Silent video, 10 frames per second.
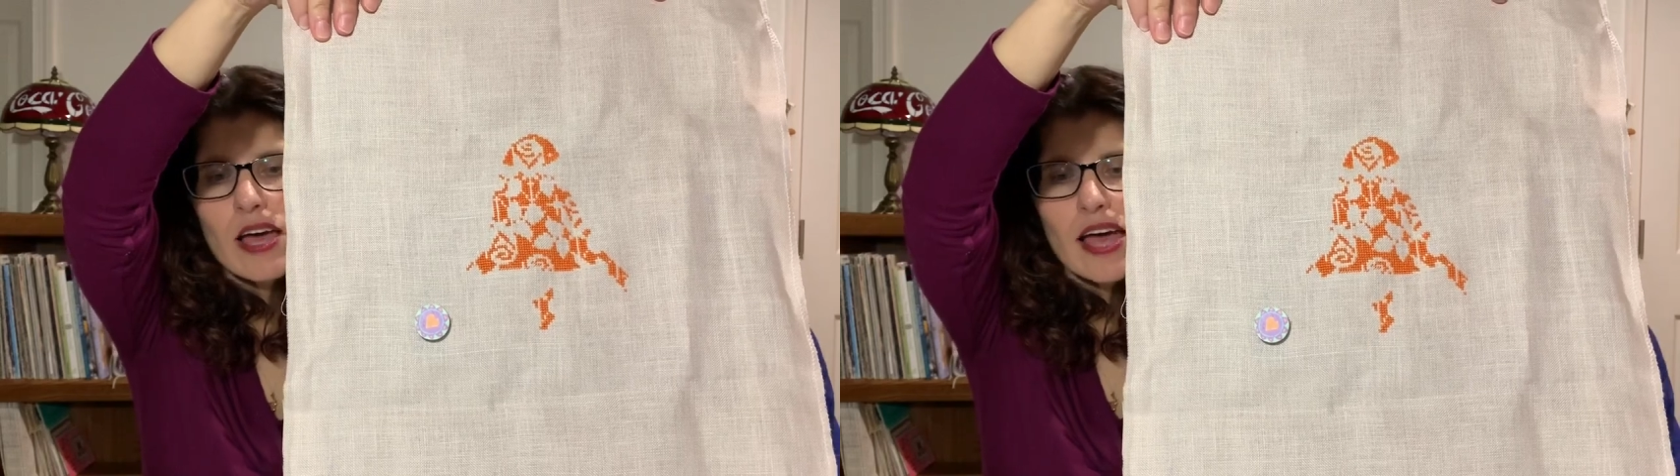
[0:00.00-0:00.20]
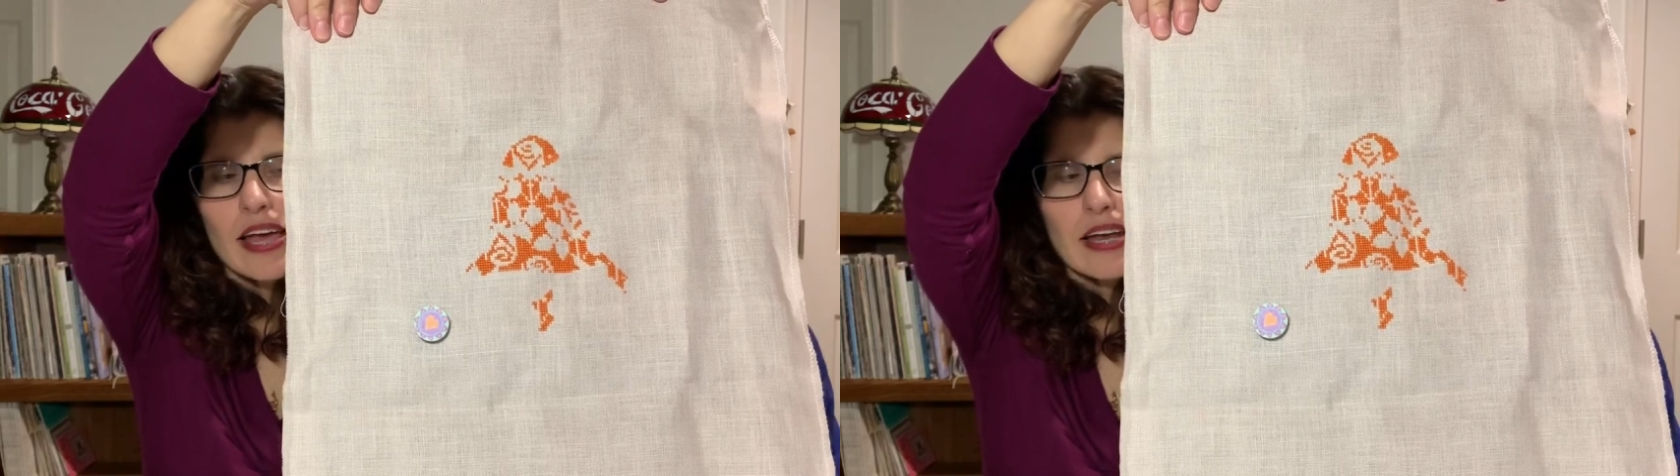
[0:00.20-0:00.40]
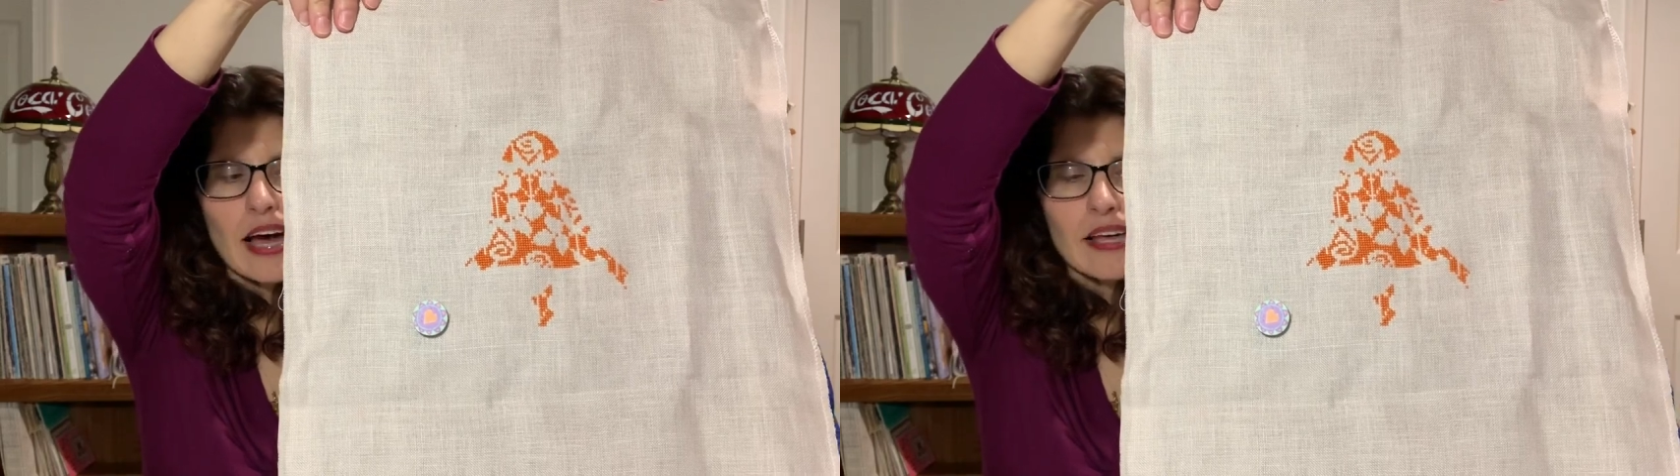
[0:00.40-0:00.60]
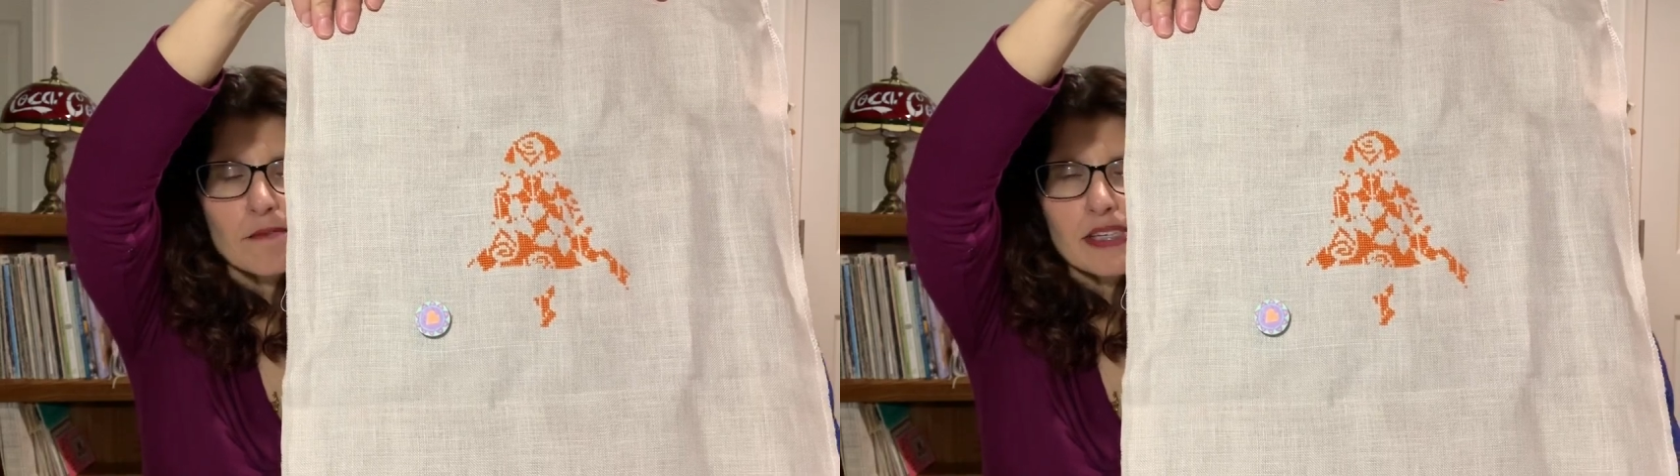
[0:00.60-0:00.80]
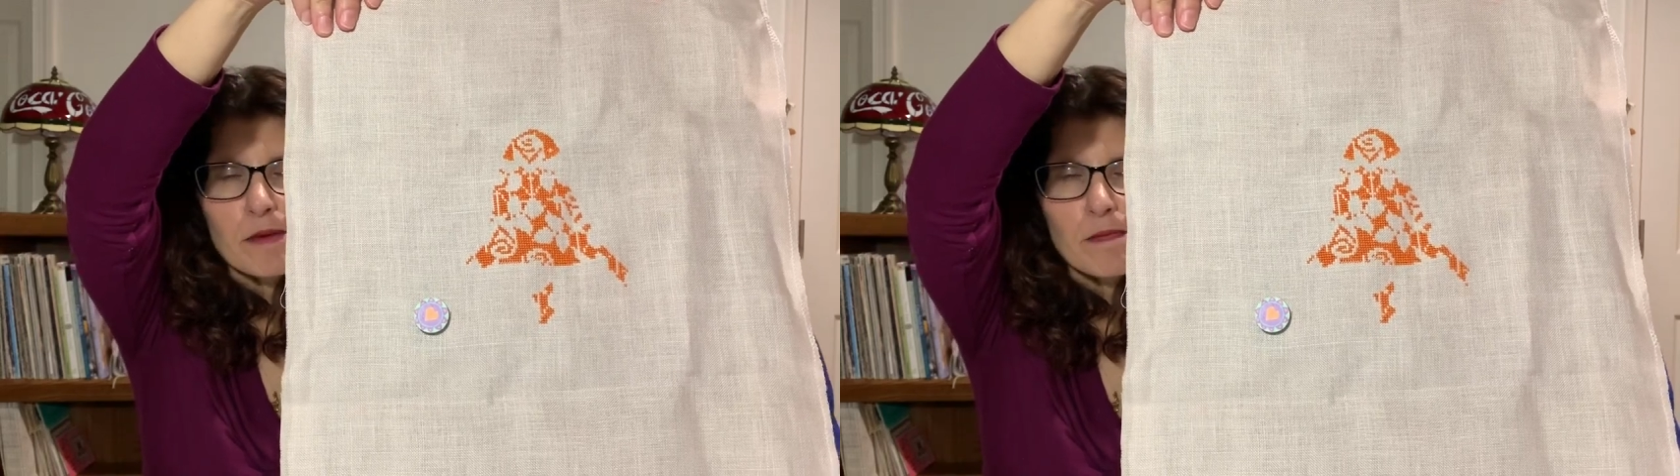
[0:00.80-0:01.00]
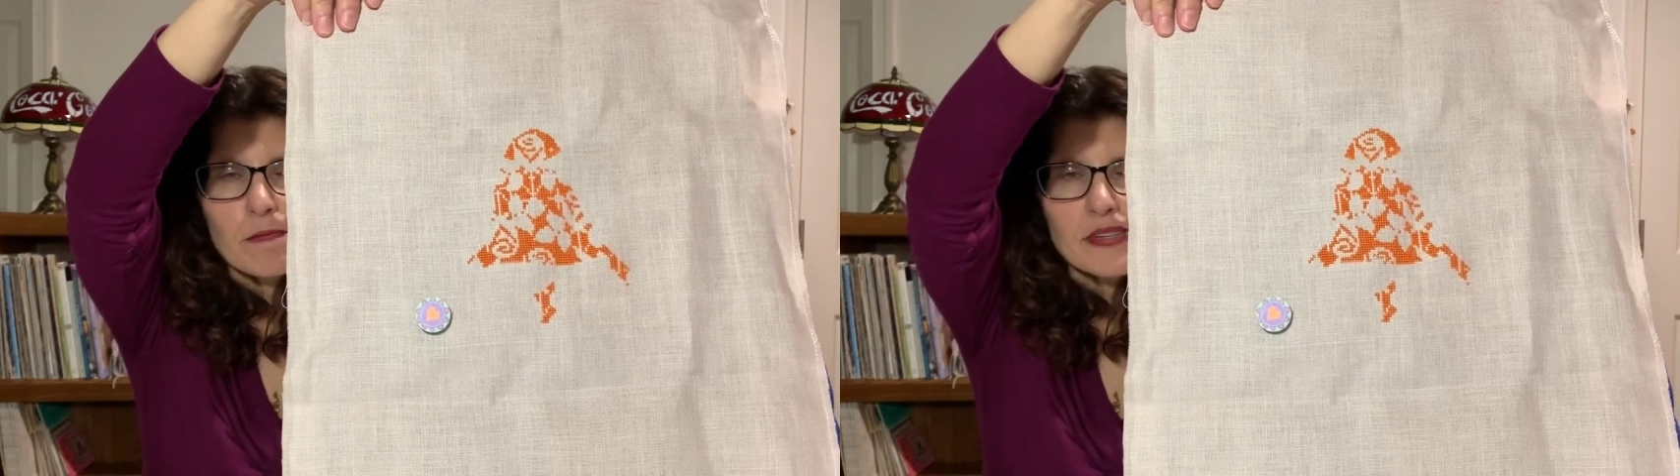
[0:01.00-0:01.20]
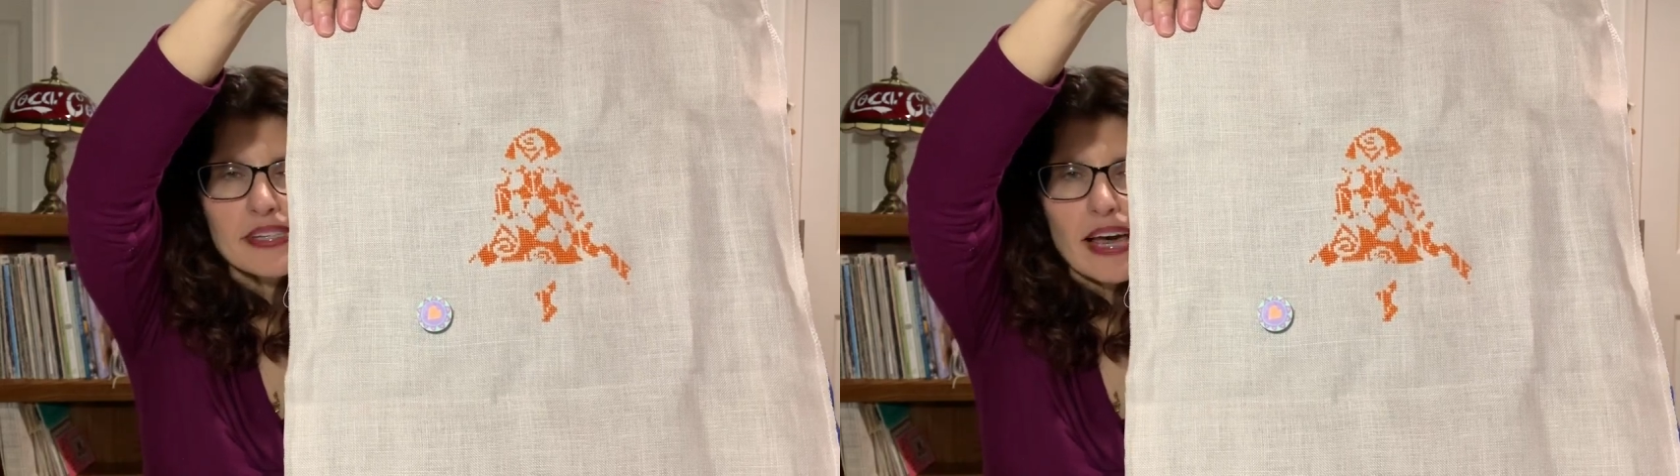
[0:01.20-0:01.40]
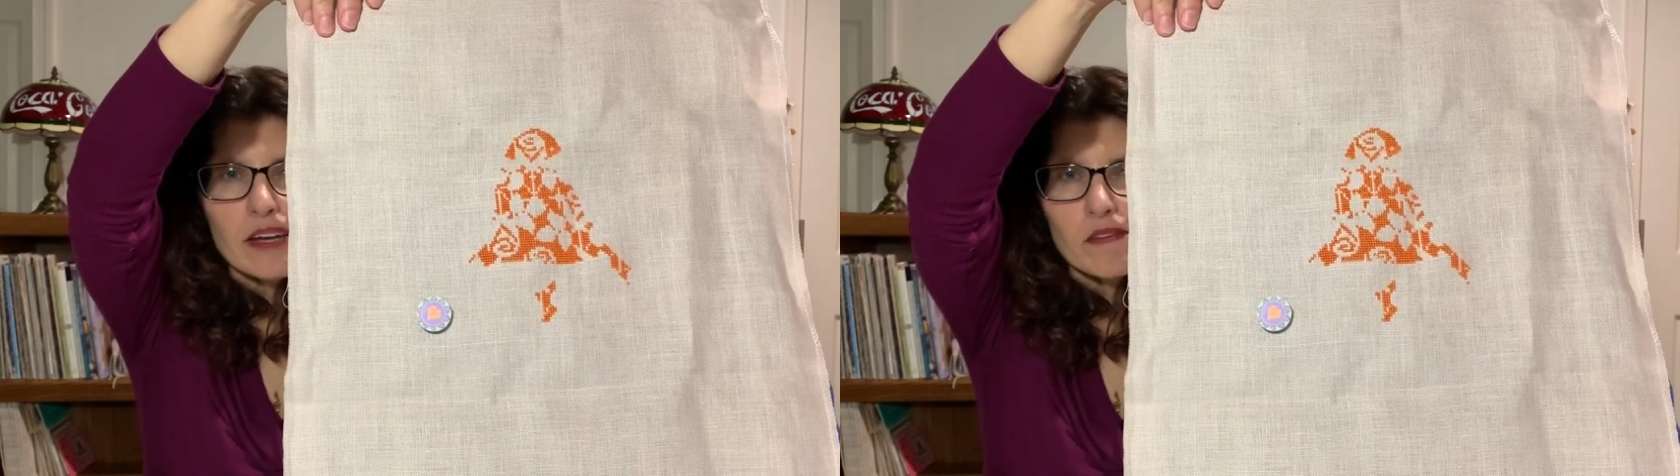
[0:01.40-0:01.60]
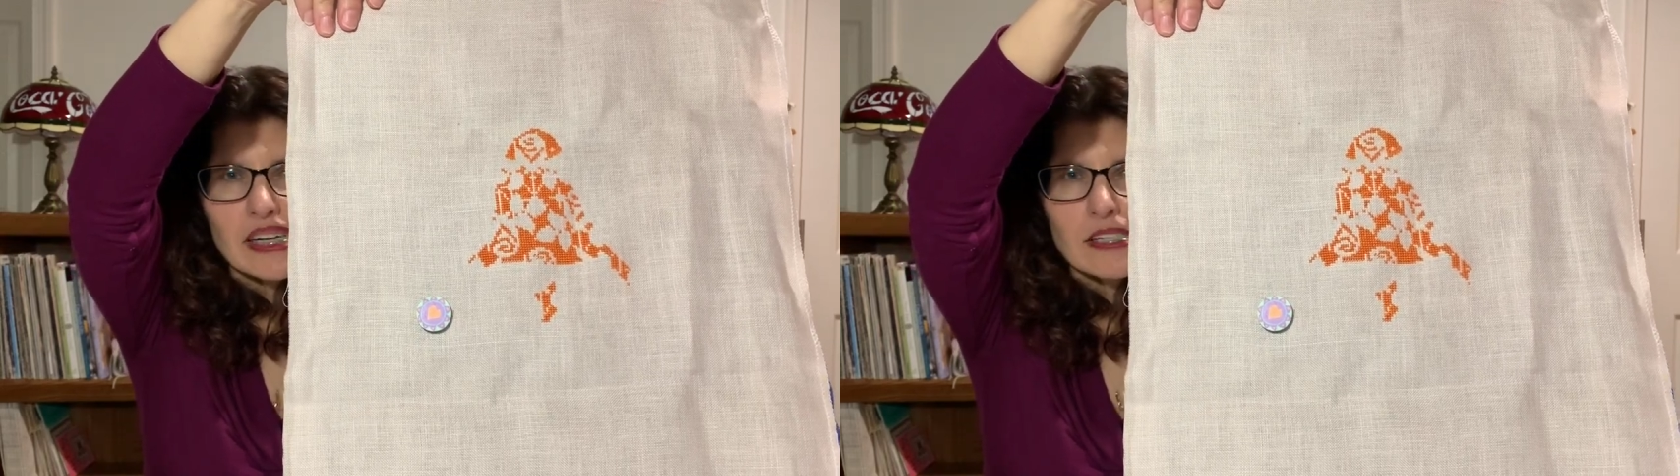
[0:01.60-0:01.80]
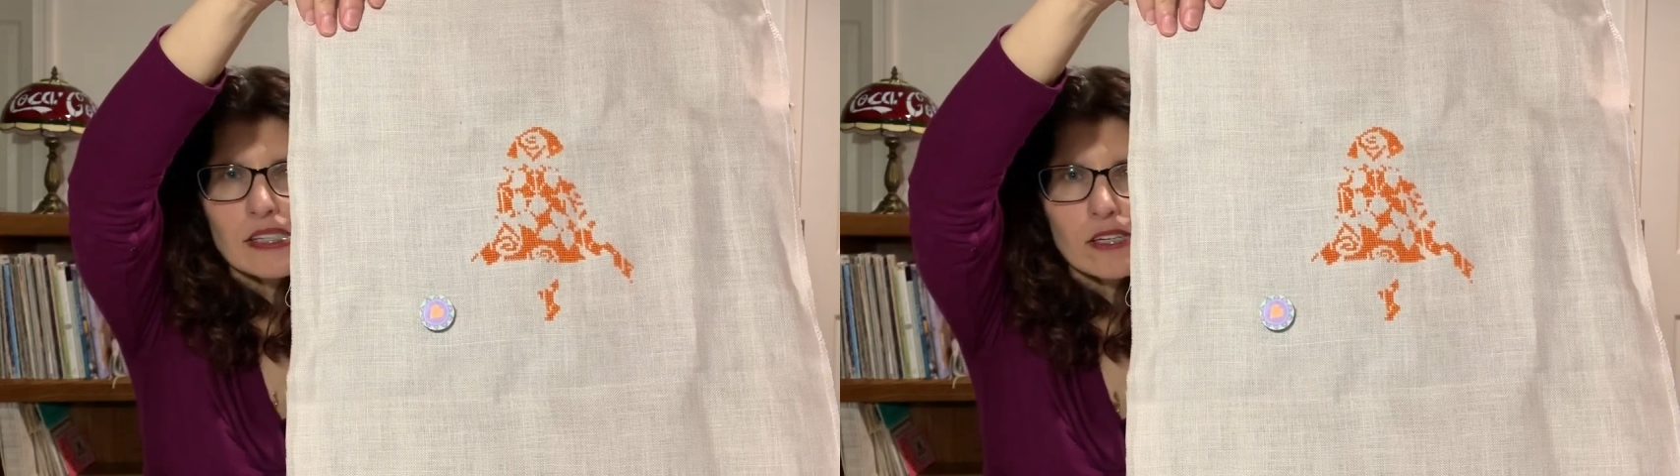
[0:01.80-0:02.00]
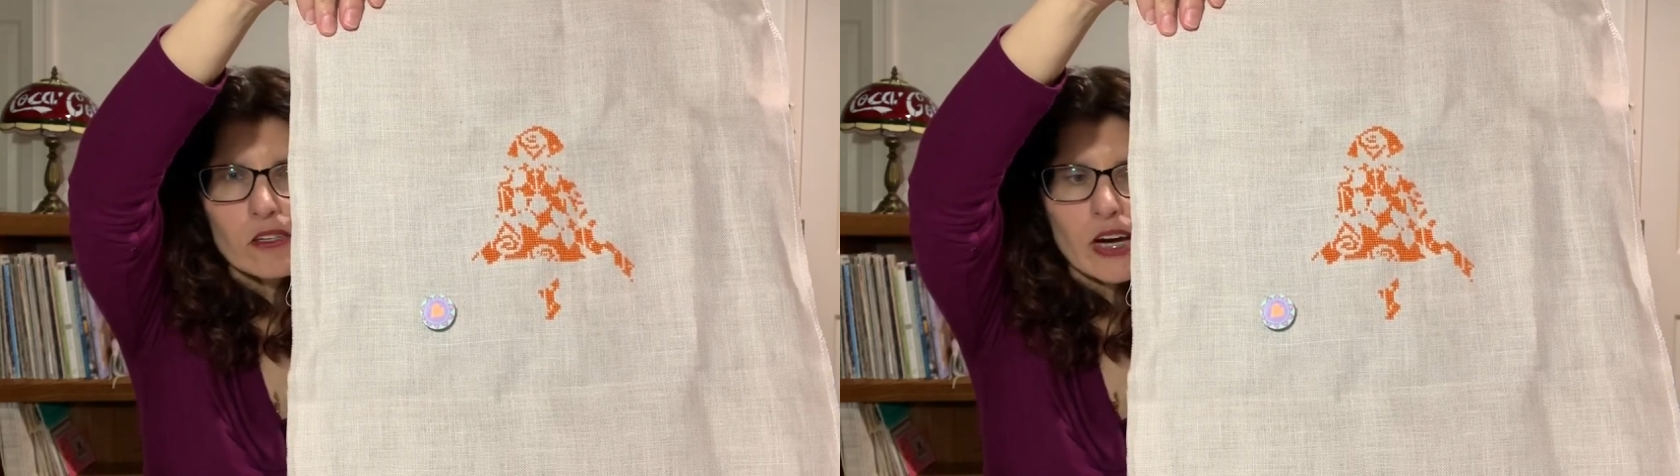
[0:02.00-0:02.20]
And it was a set of like six or